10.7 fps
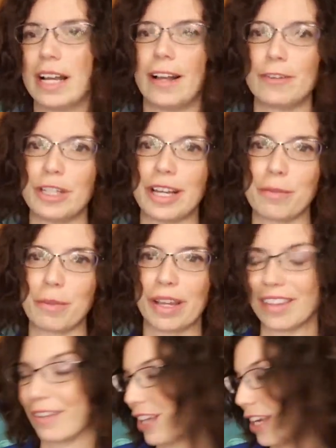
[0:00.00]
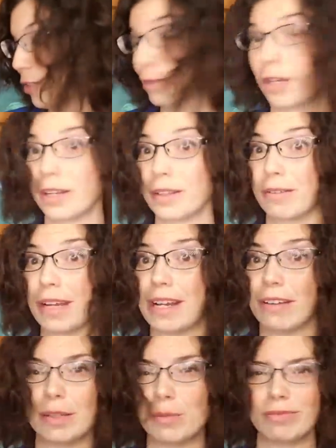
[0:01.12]
algae outbreak that I've got going on in there right
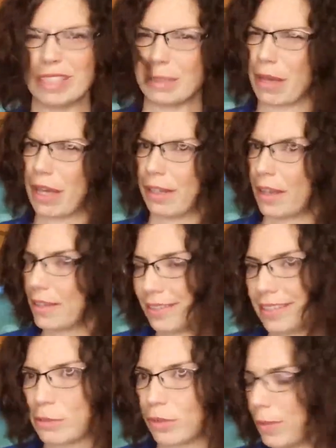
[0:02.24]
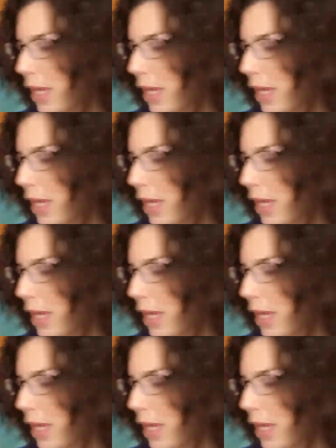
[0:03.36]
now. It's bad, guys. It's really